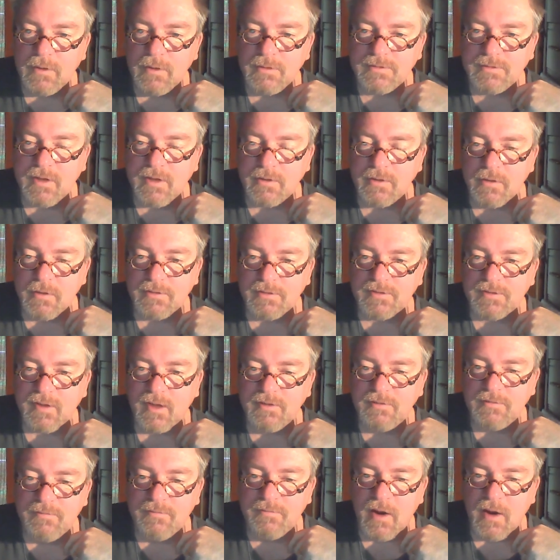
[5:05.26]
set your
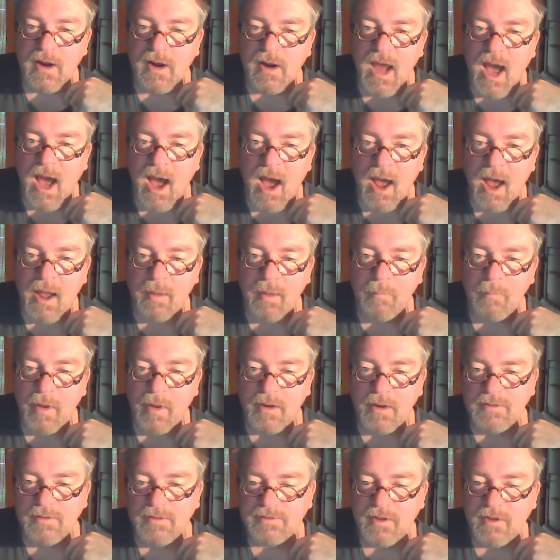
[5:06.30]
sights very high, but
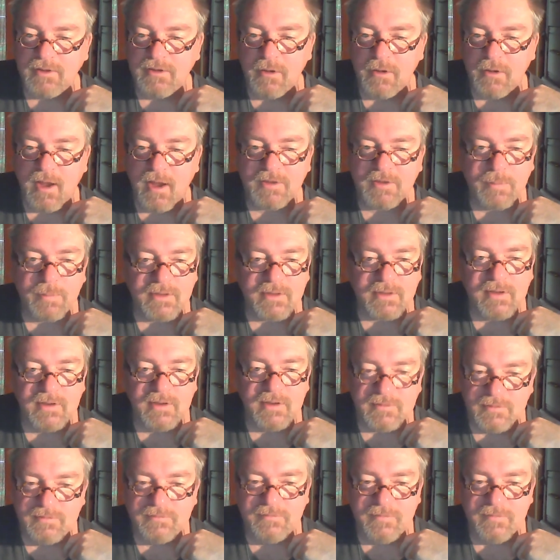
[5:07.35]
set your
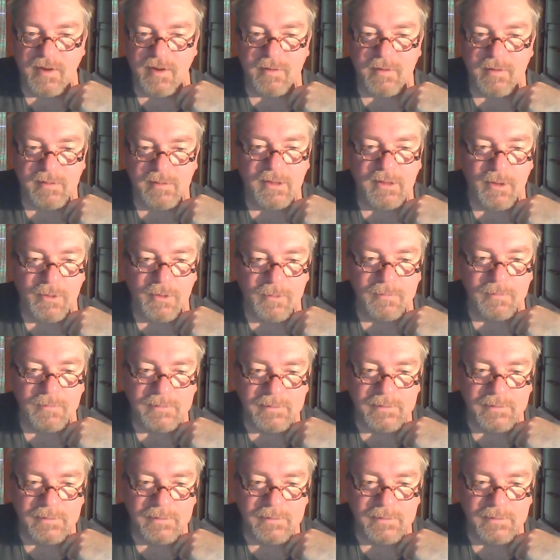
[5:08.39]
expectations very low.